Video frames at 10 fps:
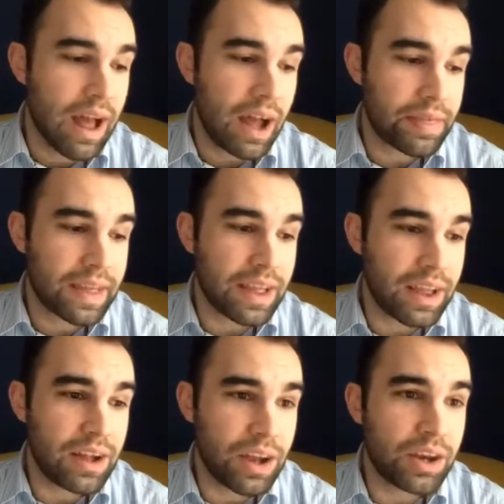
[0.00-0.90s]
I think
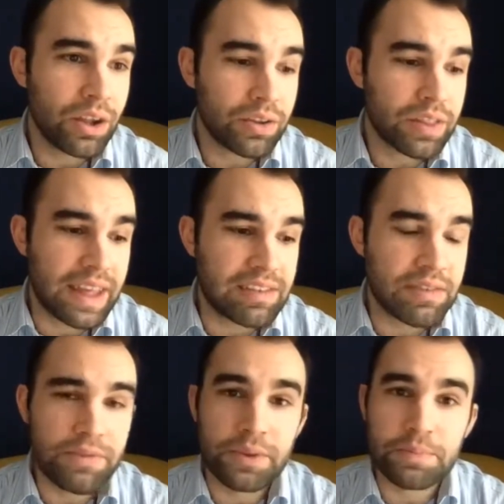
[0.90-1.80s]
a lot of that is
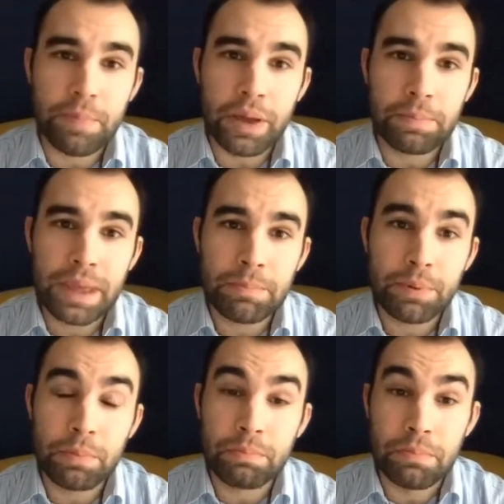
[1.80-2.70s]
influenced by
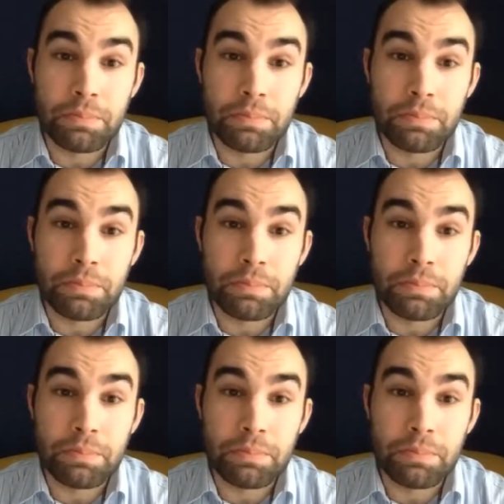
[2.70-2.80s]
people.